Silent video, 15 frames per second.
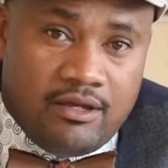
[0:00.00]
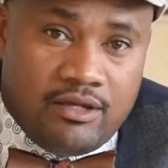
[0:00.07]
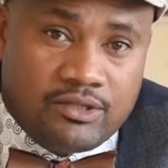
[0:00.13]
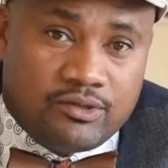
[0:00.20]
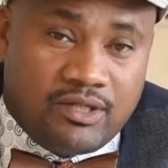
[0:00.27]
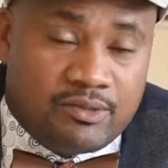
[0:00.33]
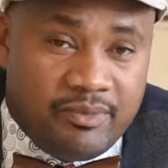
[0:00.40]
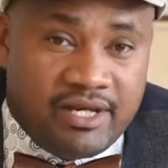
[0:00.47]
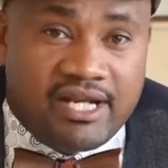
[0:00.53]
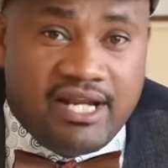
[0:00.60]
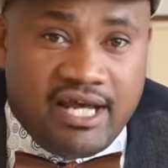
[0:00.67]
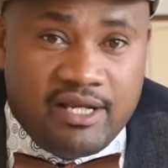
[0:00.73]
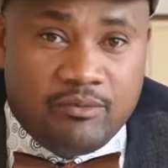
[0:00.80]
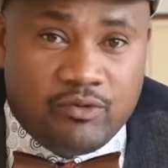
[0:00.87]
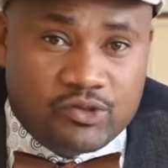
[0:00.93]
So at
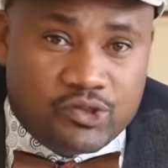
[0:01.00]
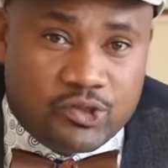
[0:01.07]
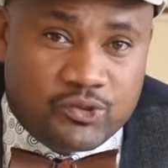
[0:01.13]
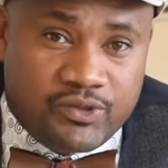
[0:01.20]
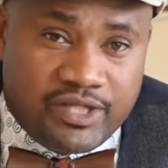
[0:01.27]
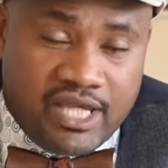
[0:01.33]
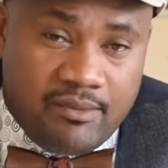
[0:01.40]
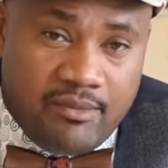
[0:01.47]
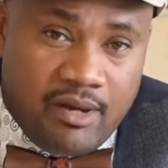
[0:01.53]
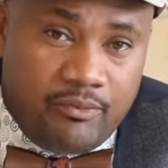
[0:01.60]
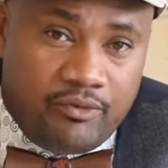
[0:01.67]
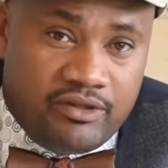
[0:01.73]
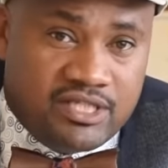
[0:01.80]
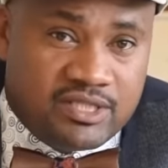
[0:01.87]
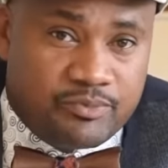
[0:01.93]
Maridady Motors, we came up
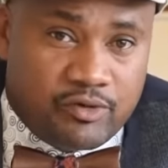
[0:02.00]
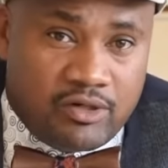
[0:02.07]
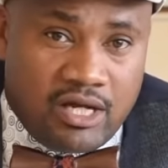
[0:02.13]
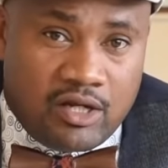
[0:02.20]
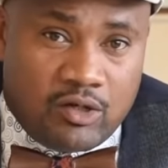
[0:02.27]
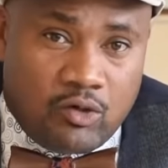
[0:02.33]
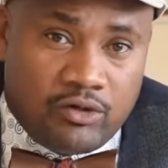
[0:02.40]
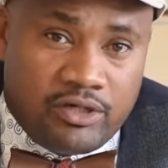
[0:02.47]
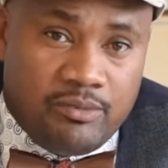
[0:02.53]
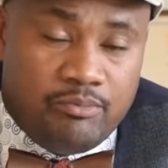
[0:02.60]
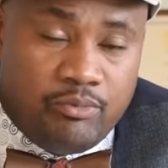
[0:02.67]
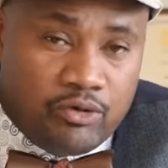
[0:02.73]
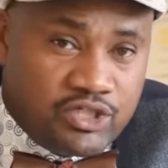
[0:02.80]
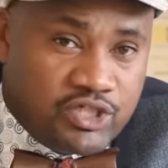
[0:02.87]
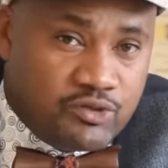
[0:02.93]
with this product called
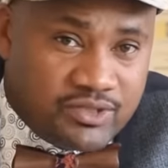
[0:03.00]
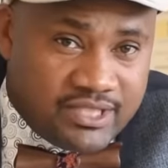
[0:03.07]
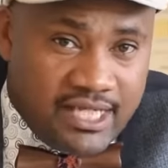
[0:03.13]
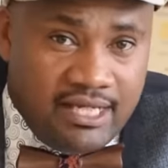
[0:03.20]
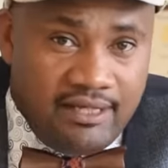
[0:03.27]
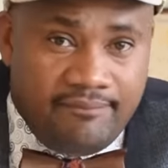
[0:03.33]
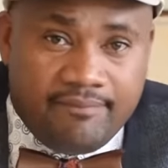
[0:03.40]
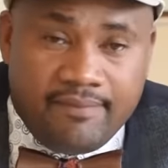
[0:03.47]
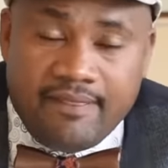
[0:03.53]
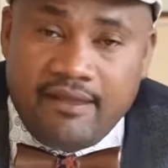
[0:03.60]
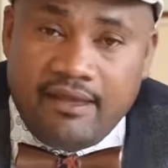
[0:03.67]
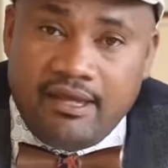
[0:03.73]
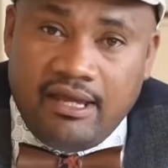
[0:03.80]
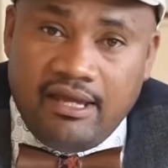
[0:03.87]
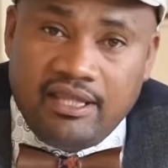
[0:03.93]
Import to Sell.
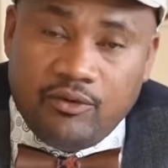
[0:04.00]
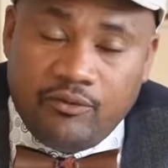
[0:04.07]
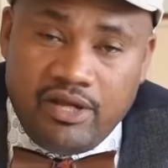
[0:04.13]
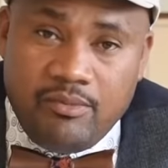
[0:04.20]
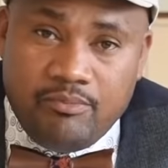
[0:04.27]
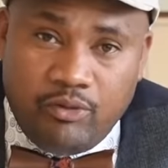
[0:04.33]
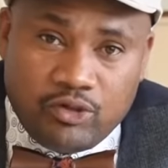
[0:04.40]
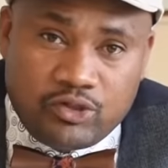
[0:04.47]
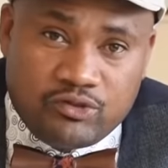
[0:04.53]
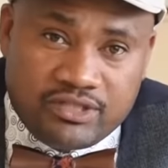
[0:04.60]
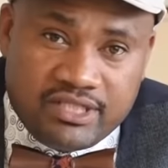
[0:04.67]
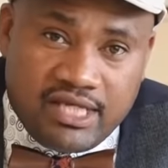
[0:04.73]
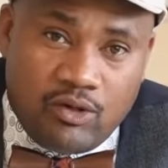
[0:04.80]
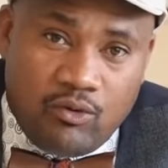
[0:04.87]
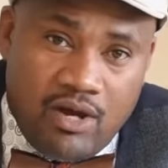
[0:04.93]
And the way Import to
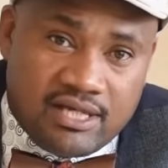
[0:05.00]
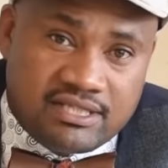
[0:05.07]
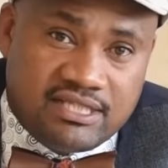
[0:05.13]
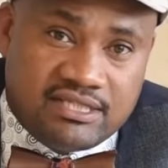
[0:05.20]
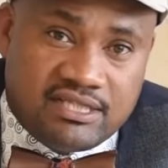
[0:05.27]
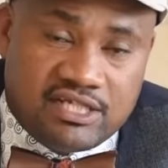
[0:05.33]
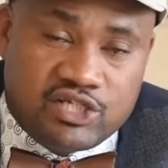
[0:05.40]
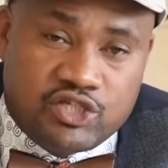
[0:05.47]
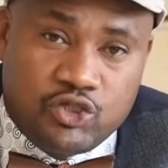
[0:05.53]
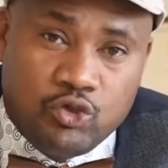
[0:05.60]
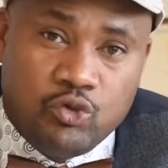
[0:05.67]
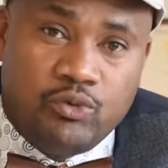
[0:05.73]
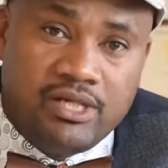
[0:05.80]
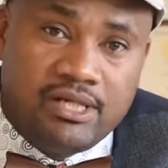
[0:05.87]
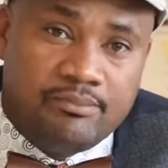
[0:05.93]
Sell works is that
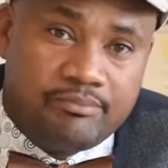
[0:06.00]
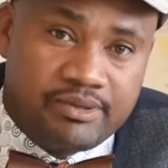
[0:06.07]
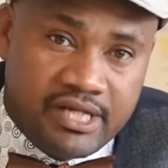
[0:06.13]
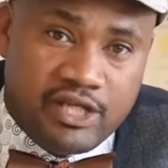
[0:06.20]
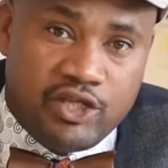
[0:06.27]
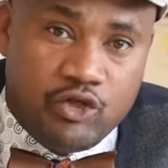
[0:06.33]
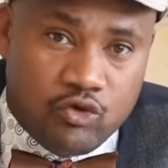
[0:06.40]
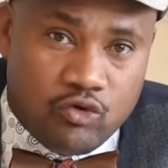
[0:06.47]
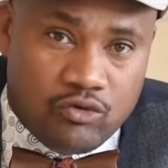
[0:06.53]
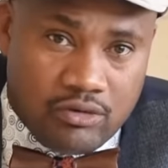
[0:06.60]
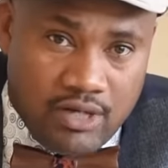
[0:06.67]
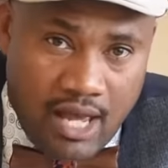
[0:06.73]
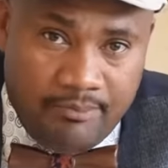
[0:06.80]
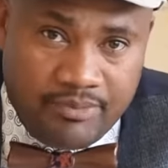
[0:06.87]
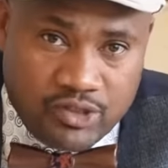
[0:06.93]
you will bring your
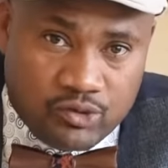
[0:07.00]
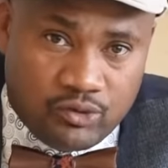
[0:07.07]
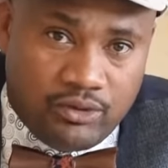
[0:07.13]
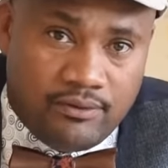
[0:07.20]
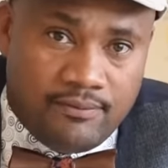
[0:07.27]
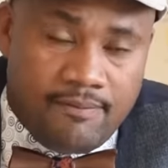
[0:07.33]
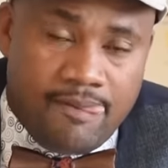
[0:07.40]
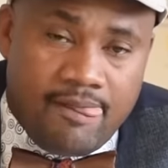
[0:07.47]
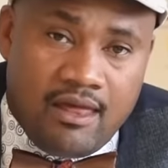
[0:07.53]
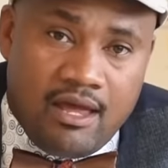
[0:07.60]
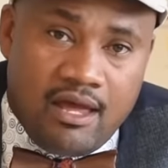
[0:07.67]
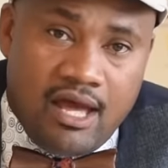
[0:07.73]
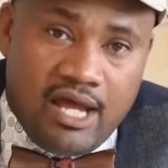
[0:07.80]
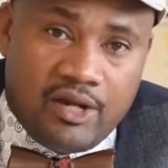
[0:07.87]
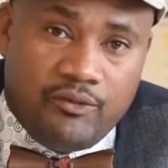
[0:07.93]
capital,
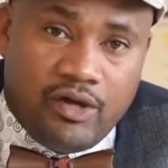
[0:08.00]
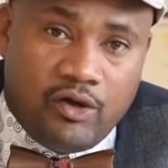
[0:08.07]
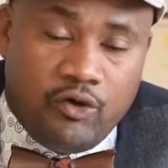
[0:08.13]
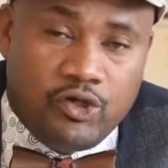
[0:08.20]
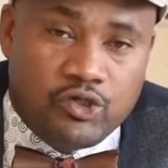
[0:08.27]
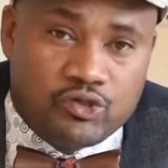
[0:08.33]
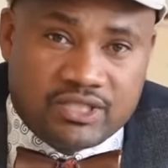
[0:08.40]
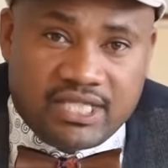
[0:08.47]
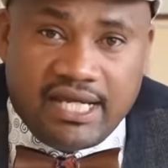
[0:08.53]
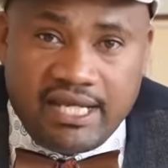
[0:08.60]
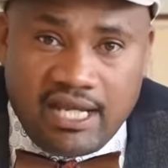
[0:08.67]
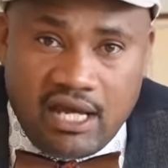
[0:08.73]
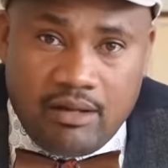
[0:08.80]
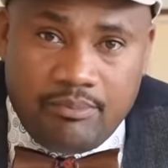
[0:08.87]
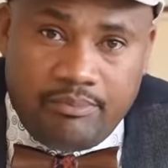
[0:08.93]
and we are going to
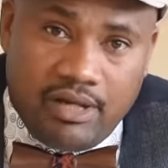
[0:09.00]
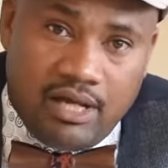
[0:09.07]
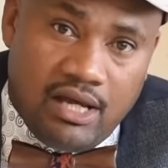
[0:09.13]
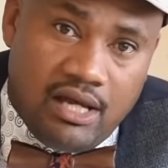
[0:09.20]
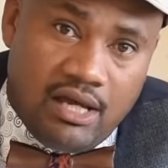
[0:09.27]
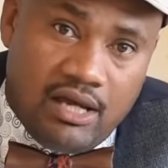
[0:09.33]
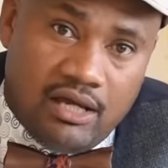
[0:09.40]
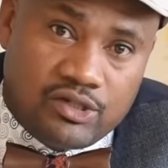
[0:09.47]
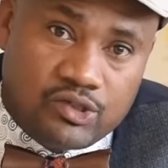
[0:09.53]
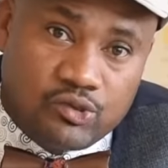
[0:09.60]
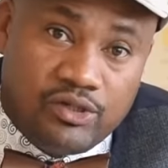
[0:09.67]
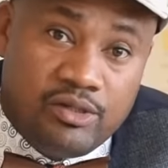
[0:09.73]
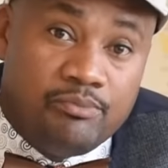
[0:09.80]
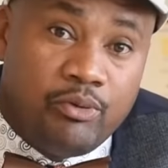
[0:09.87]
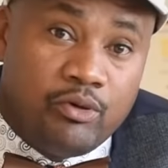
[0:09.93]
sign up
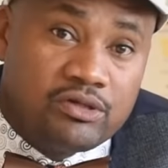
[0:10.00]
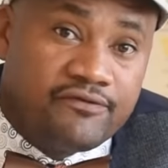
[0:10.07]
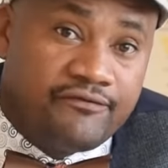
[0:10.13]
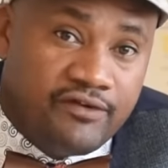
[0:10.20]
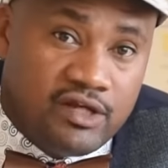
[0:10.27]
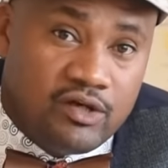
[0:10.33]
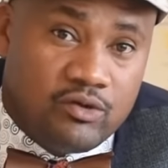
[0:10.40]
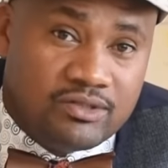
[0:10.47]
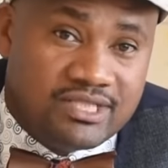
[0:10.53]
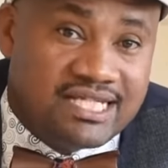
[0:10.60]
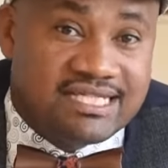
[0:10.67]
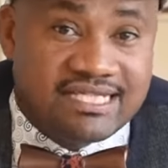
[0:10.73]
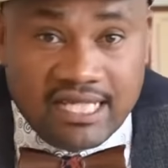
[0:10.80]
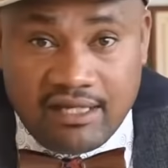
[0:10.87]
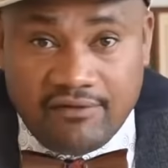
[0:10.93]
to import vehicles
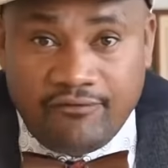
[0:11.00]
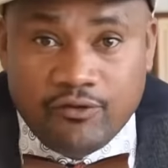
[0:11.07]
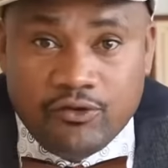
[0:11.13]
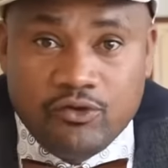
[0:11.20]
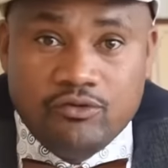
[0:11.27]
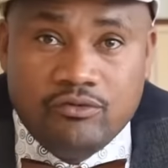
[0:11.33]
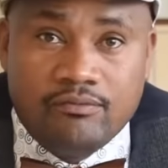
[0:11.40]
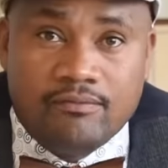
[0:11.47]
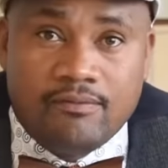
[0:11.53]
and sell for you.